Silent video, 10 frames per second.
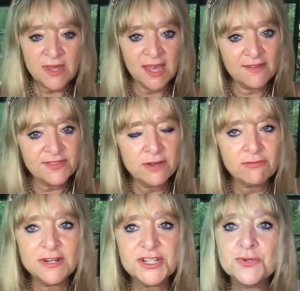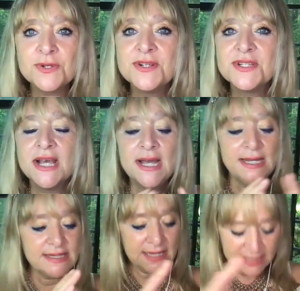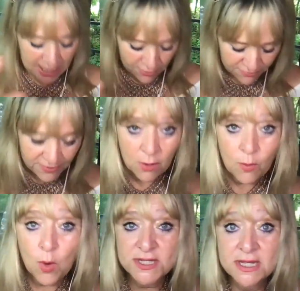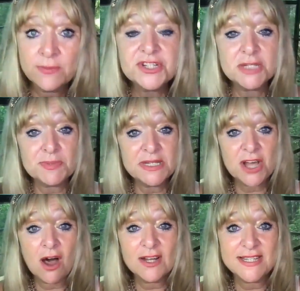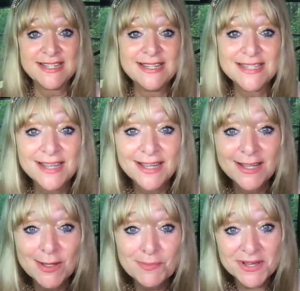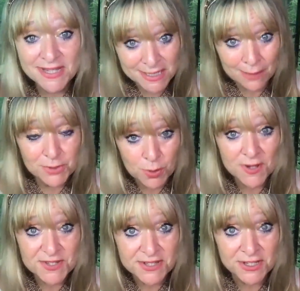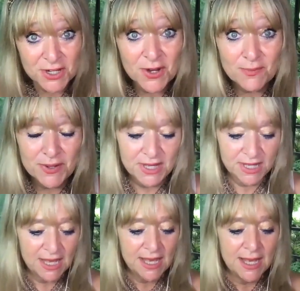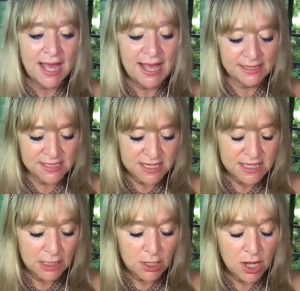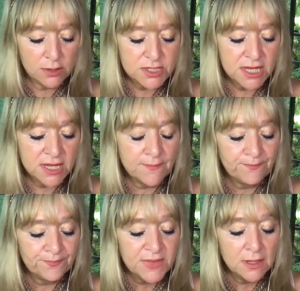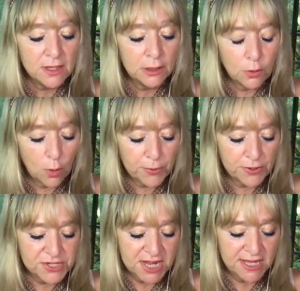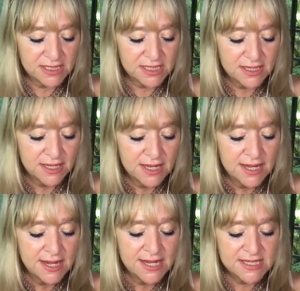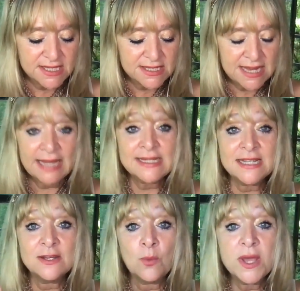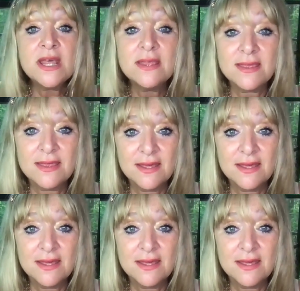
have their rituals, take care of our water, which has been targeted by the dumb twats at the top. And the Lakota Law Project is standing with